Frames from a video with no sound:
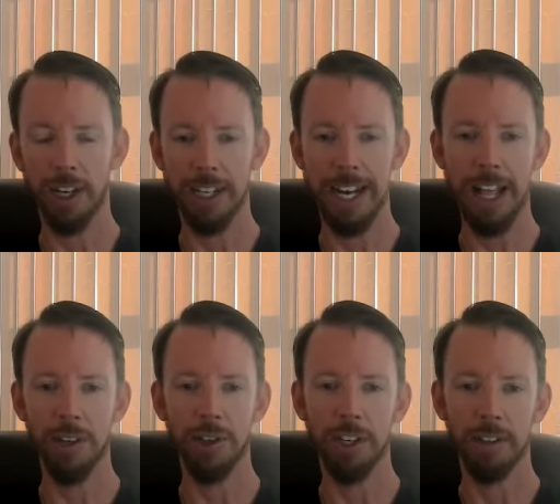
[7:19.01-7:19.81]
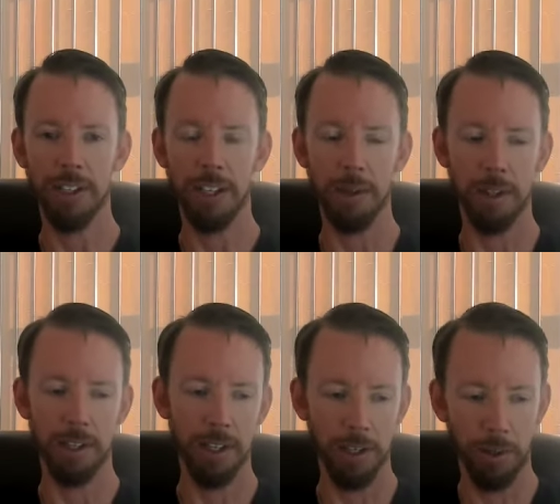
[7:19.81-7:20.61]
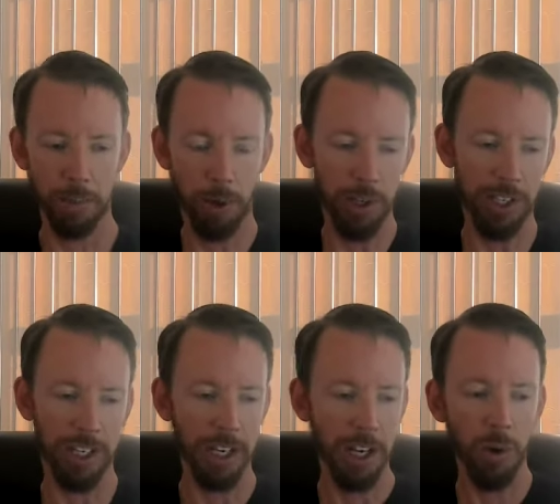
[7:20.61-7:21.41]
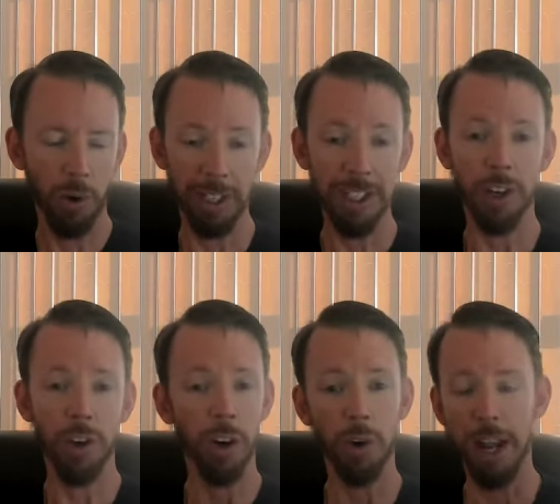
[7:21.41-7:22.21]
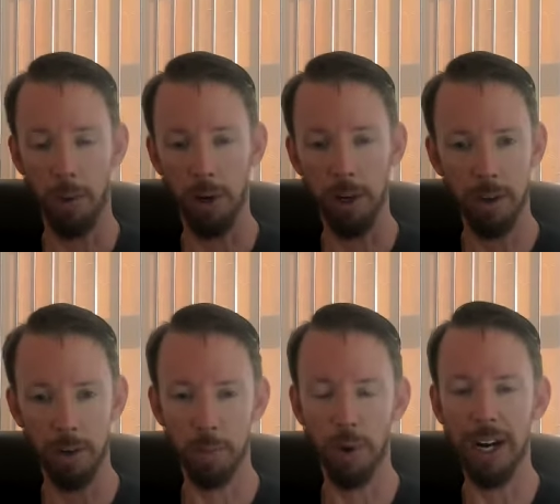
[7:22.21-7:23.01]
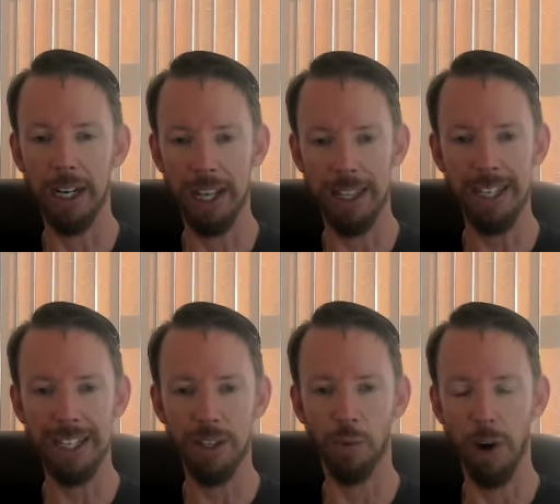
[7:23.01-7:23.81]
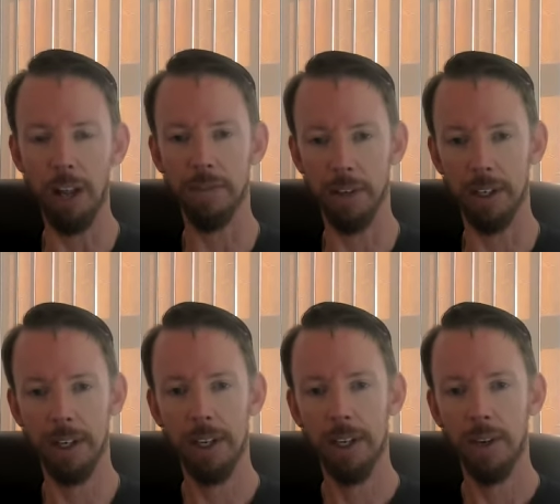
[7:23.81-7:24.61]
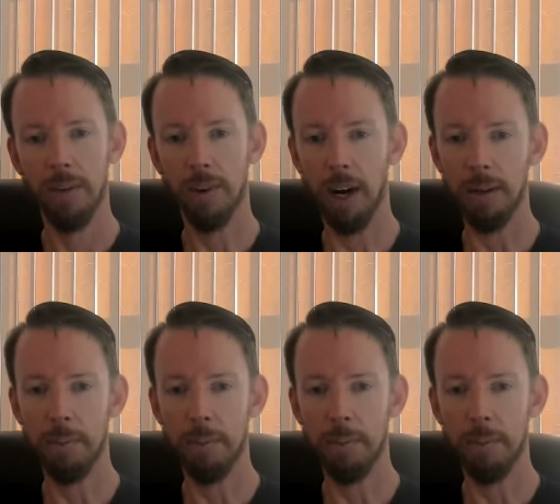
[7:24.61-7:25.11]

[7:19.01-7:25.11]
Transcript: The analogy to the to the person, or at least a neural network, you know, the brain, I think is still relevant right?